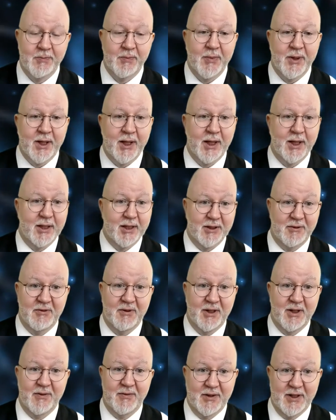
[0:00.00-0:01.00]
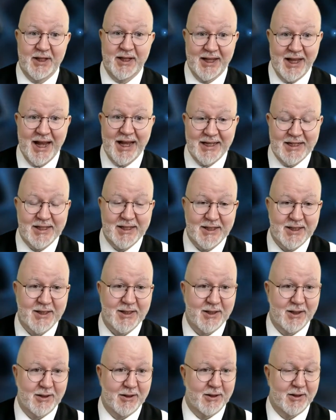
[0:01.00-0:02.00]
and if it lasts
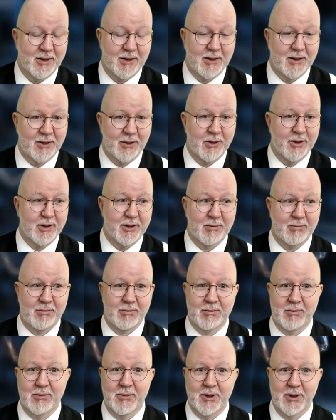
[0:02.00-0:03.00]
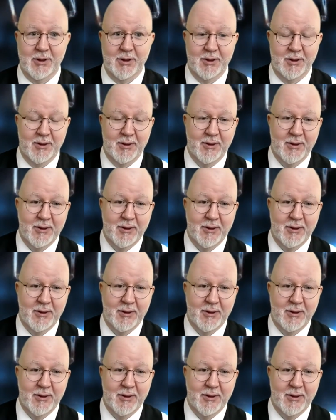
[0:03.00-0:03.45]
and it's not a